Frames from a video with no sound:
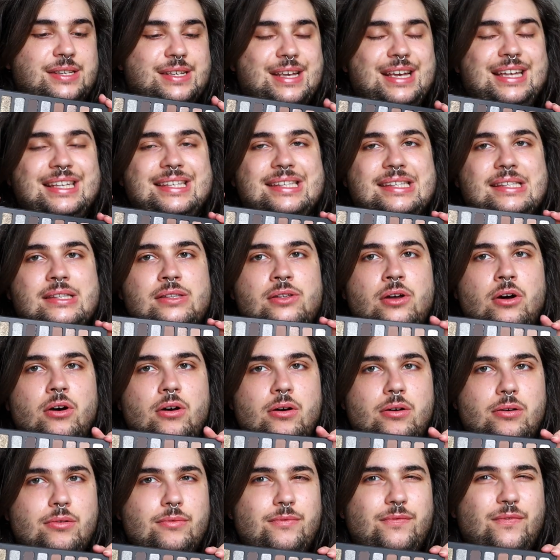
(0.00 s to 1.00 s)
is, it's
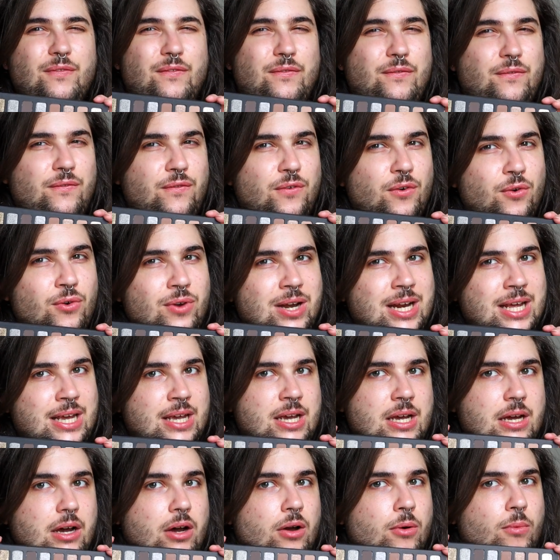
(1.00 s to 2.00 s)
not
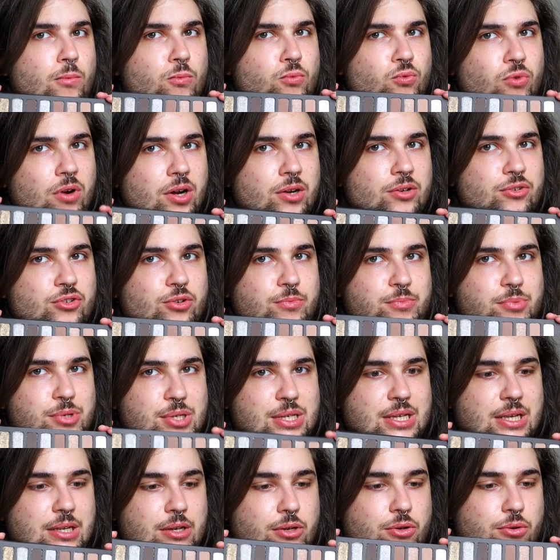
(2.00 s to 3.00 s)
fully a
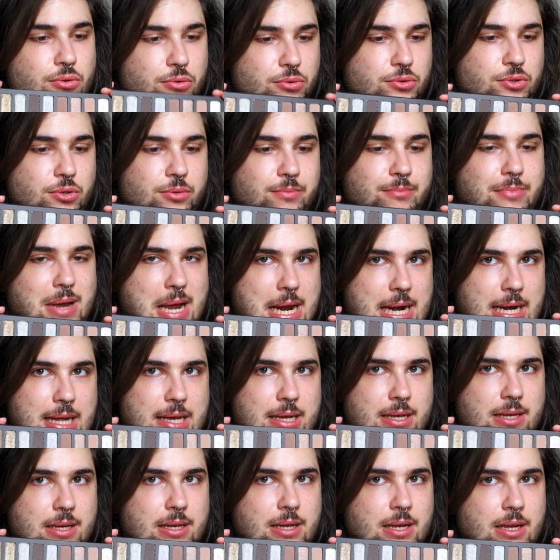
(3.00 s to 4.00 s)
100% cool tone
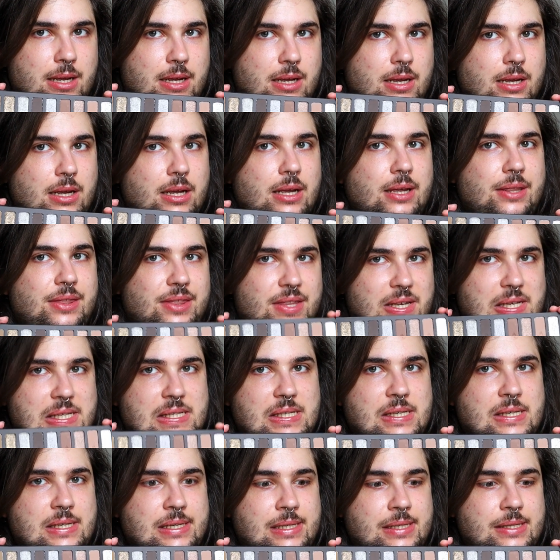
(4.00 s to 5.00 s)
palette.
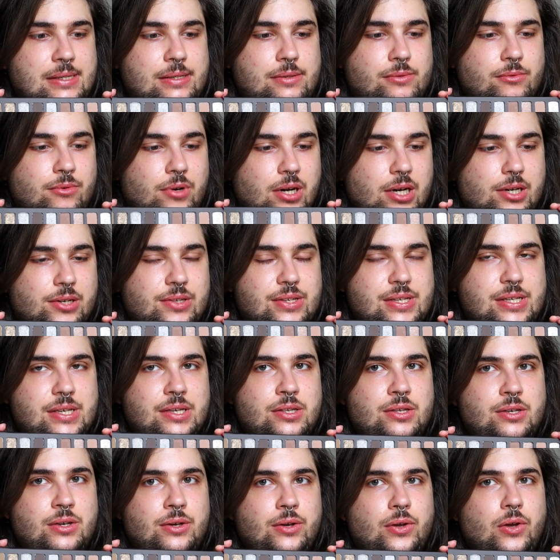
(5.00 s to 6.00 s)
This is what I
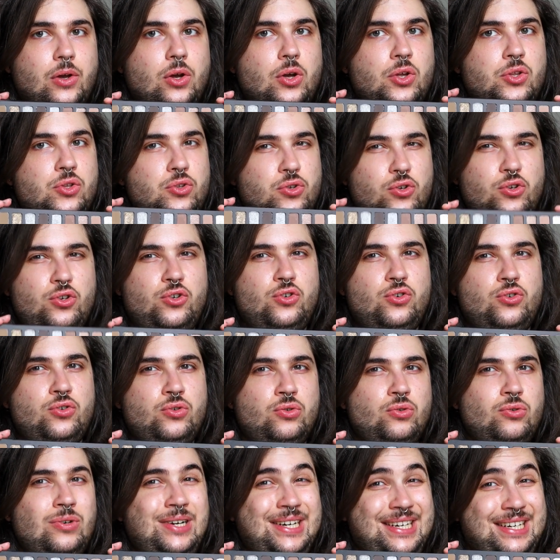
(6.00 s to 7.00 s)
consider a
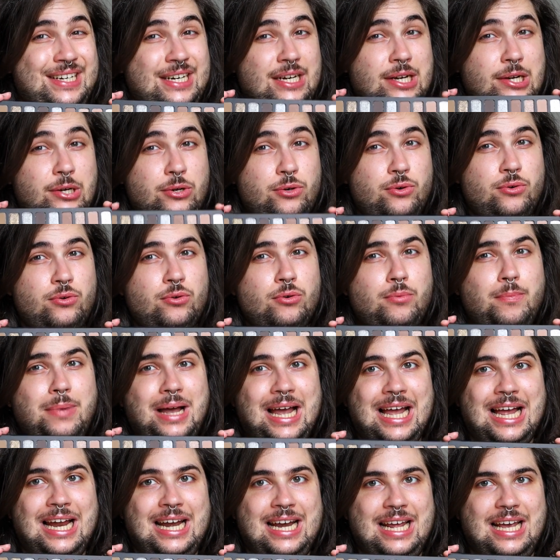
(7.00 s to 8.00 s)
neutral leaning cool
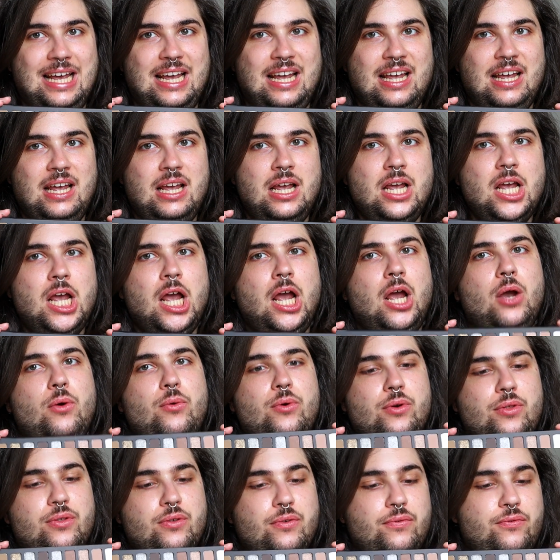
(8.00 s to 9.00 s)
palette
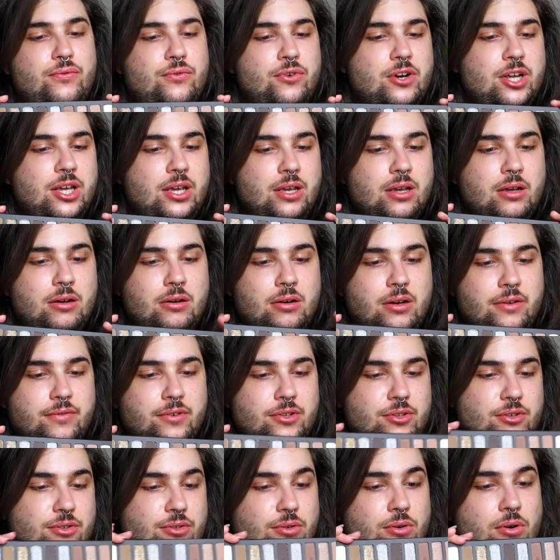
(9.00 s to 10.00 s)
with a freaking olive
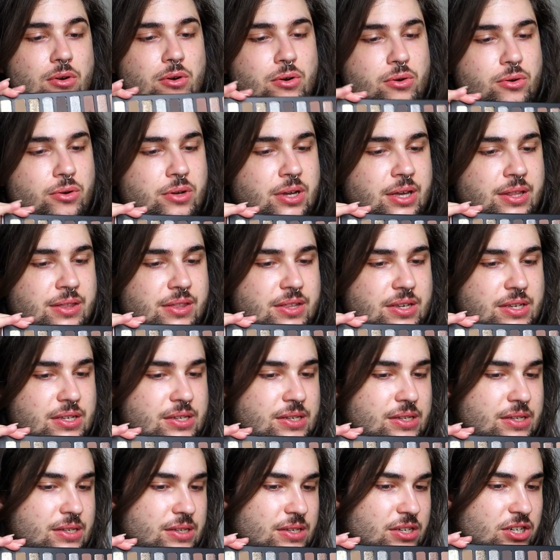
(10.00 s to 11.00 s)
undertone. Look at
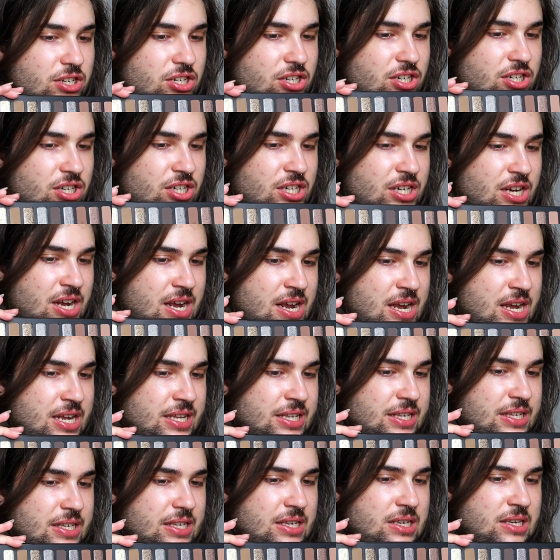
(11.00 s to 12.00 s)
this
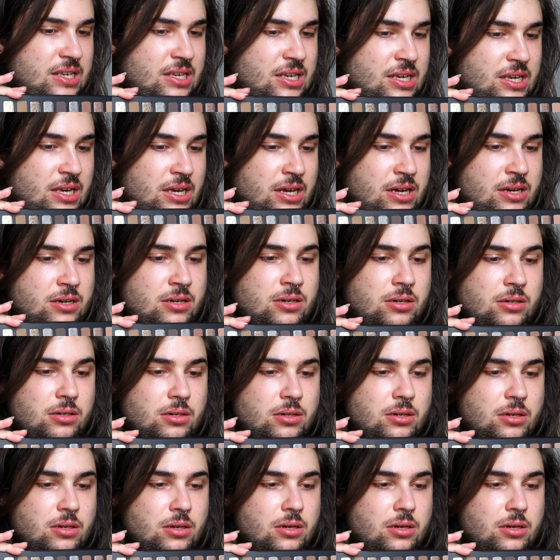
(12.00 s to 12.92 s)
shade here.